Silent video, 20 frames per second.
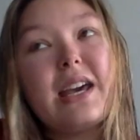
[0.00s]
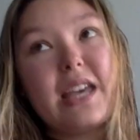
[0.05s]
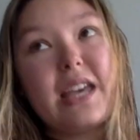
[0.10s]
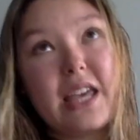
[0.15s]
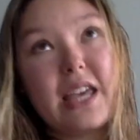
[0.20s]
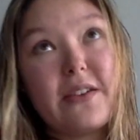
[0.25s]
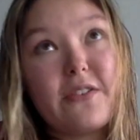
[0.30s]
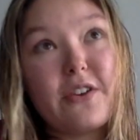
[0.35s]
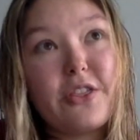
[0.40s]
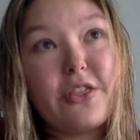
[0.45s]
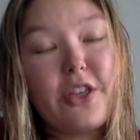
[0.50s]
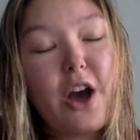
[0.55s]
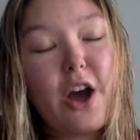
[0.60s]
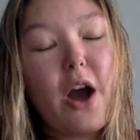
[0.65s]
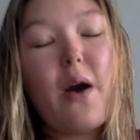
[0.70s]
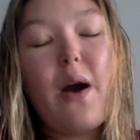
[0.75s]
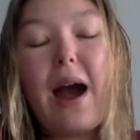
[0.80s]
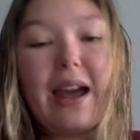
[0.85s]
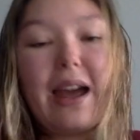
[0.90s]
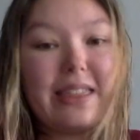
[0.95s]
even
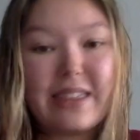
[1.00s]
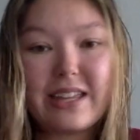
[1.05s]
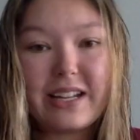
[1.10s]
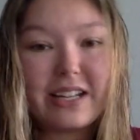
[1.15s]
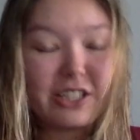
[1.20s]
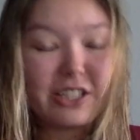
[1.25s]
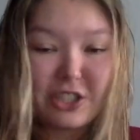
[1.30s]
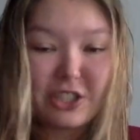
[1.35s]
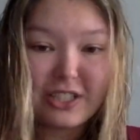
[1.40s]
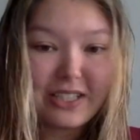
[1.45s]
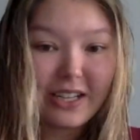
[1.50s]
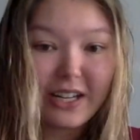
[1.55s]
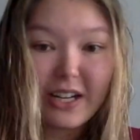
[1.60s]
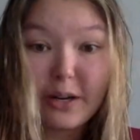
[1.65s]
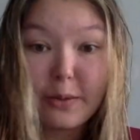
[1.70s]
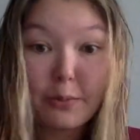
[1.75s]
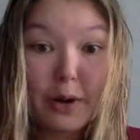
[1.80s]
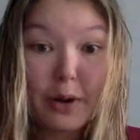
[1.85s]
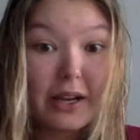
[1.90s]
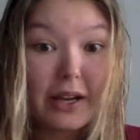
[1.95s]
though I think it's just gonna
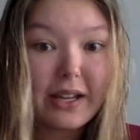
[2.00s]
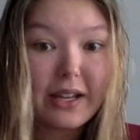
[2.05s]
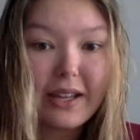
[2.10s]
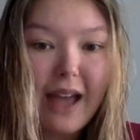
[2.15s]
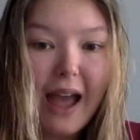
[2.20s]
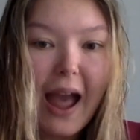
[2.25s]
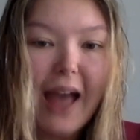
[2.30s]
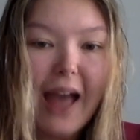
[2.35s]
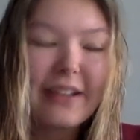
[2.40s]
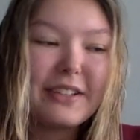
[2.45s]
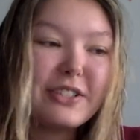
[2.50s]
break again.